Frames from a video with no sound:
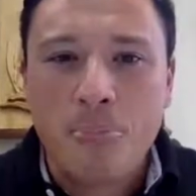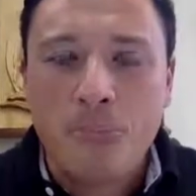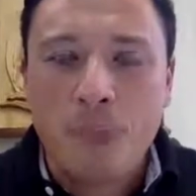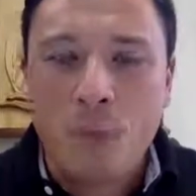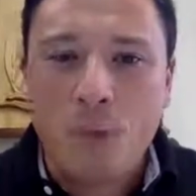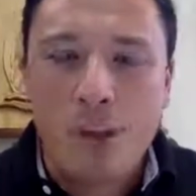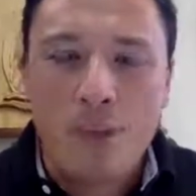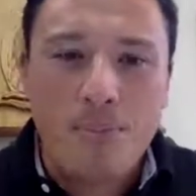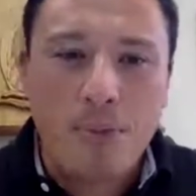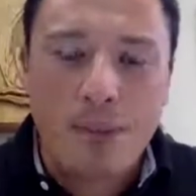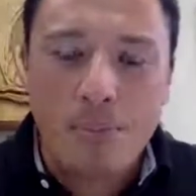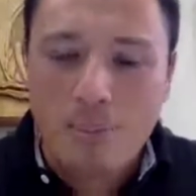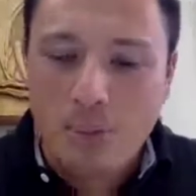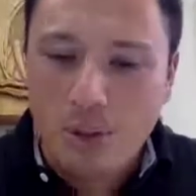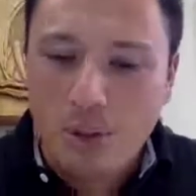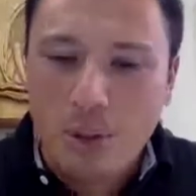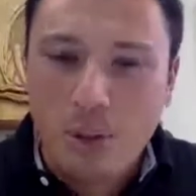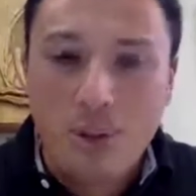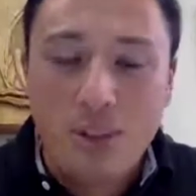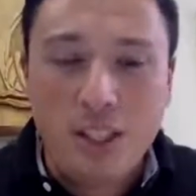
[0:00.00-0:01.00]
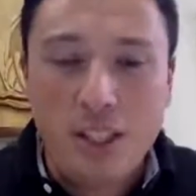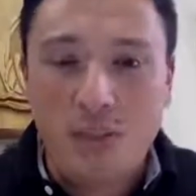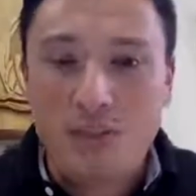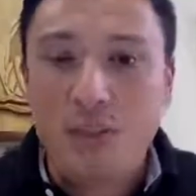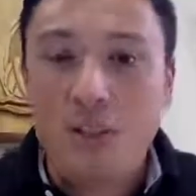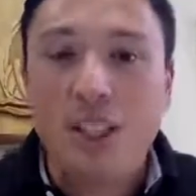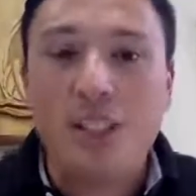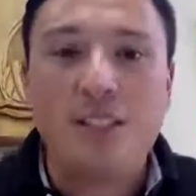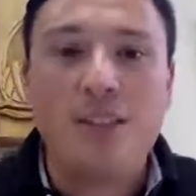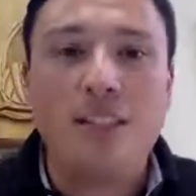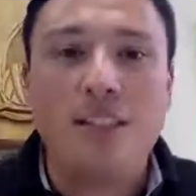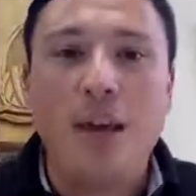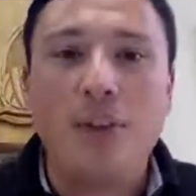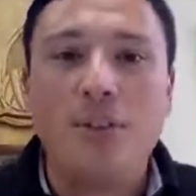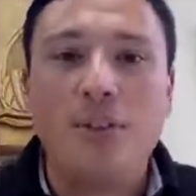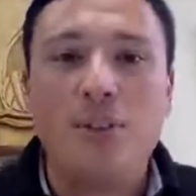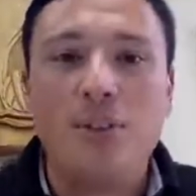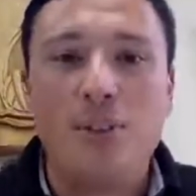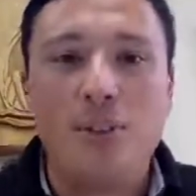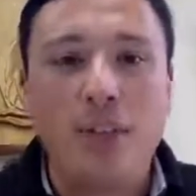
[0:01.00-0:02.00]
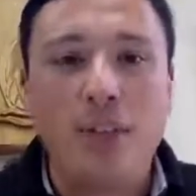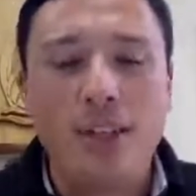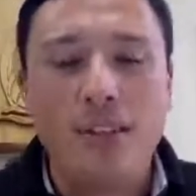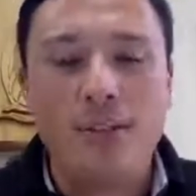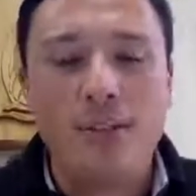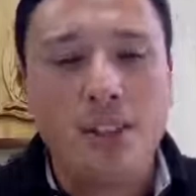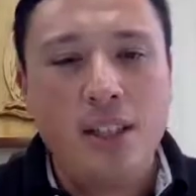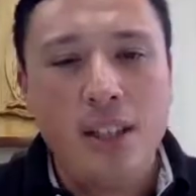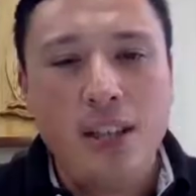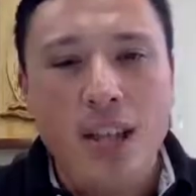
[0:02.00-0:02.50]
We have people who live just down the street,